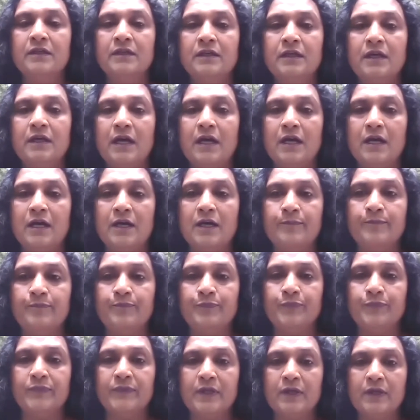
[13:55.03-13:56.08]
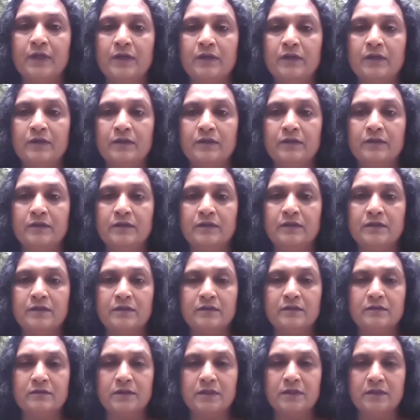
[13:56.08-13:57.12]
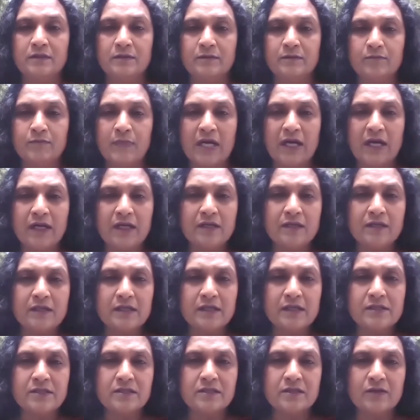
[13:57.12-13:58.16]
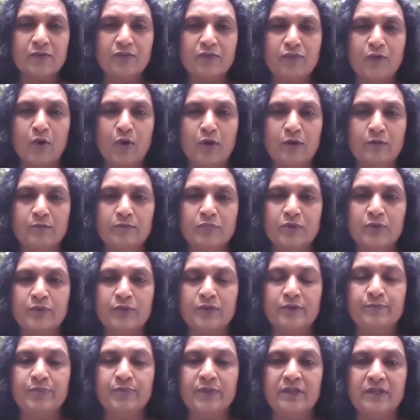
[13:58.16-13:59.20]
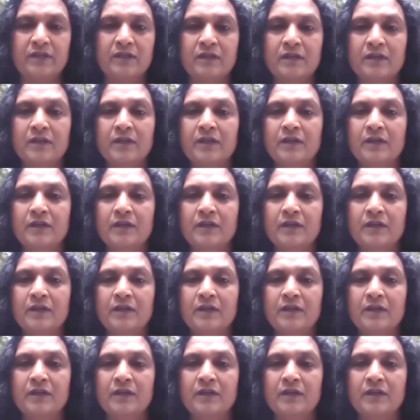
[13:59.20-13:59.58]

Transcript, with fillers: um, the, the mildest form could be